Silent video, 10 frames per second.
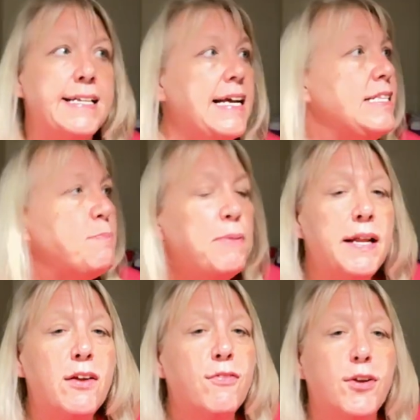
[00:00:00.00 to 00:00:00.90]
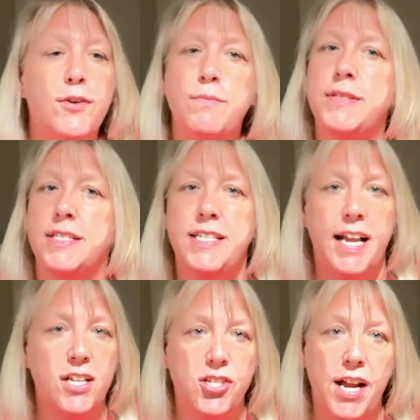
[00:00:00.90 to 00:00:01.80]
it's plenty of room to
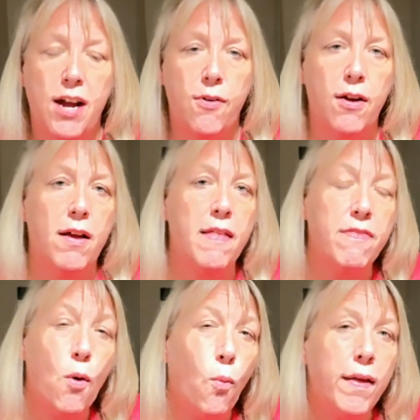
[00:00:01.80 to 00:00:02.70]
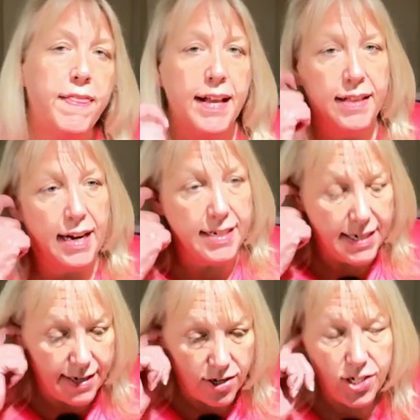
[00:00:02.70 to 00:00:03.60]
take a shower. The one thing that I
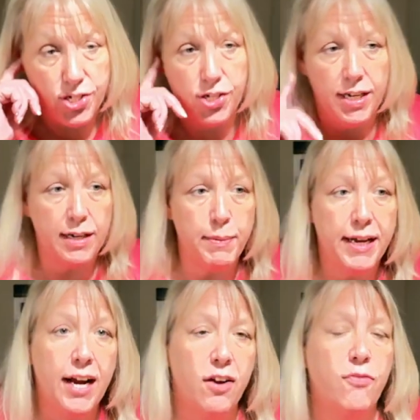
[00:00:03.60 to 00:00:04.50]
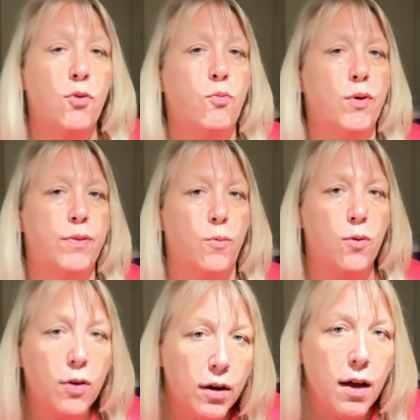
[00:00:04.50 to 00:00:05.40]
did notice is you need to be careful of where the
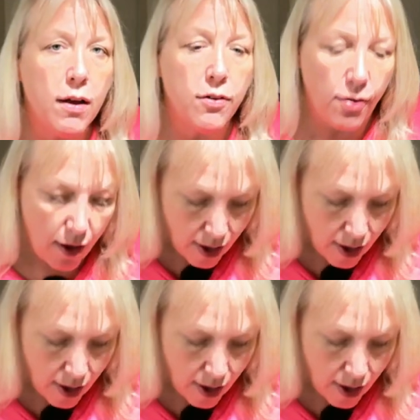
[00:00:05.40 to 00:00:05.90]
water goes,